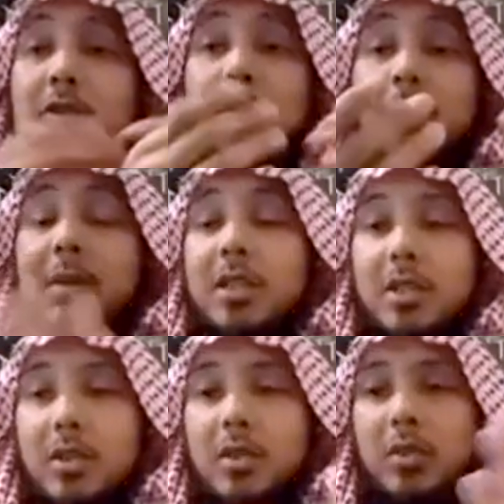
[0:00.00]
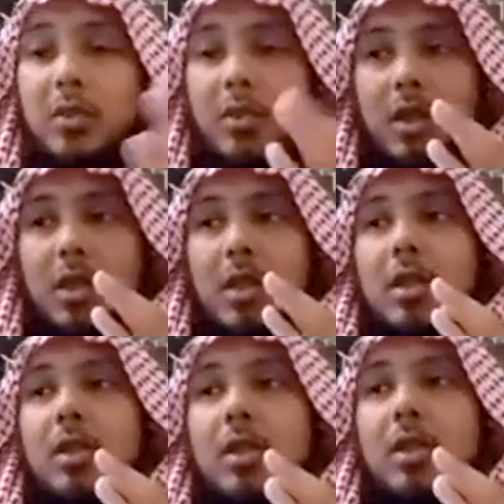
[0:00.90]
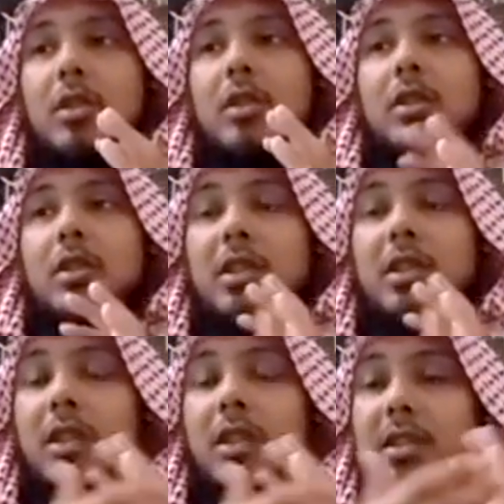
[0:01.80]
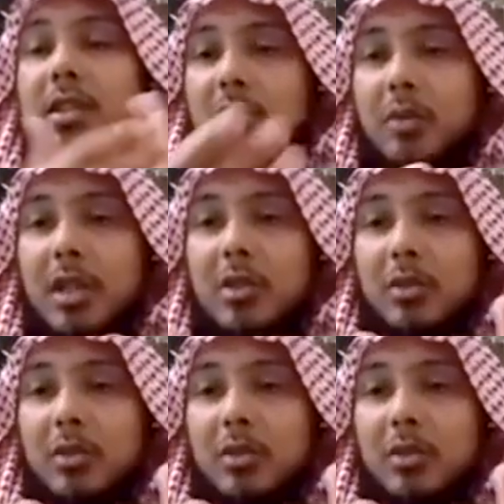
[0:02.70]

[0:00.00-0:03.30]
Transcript: She disrespects you. She does things